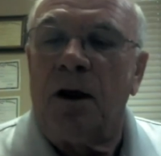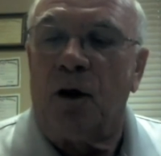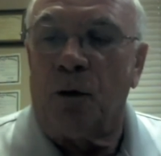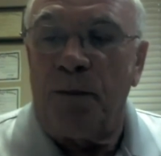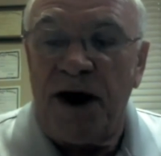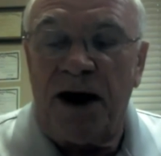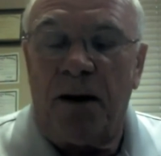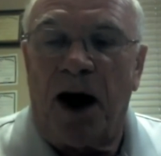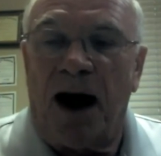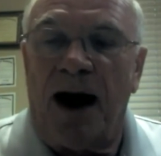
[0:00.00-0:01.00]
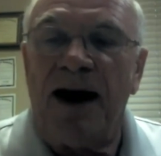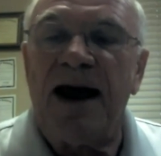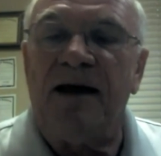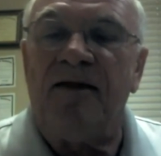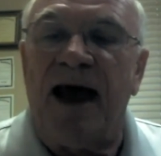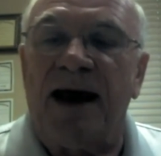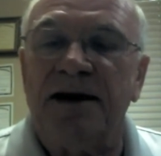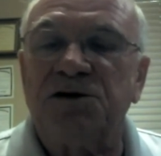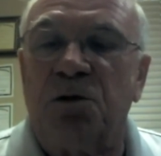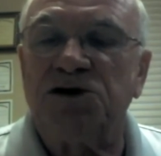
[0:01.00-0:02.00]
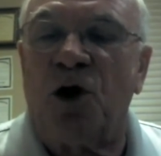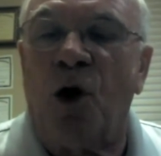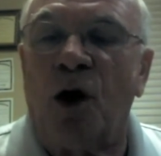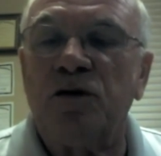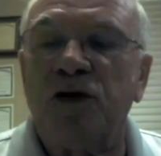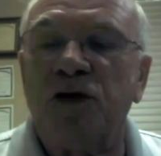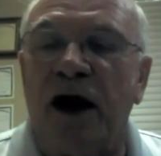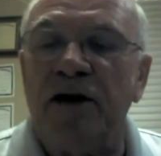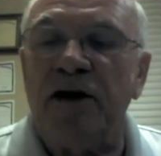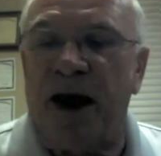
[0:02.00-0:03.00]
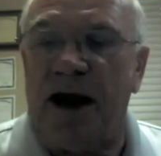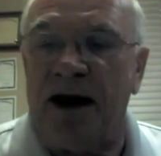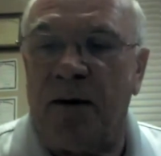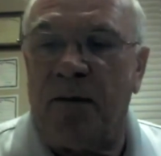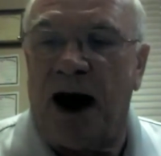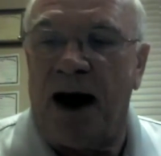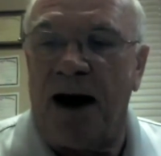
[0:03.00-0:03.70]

or PMI, and that is what's called lender paid MI.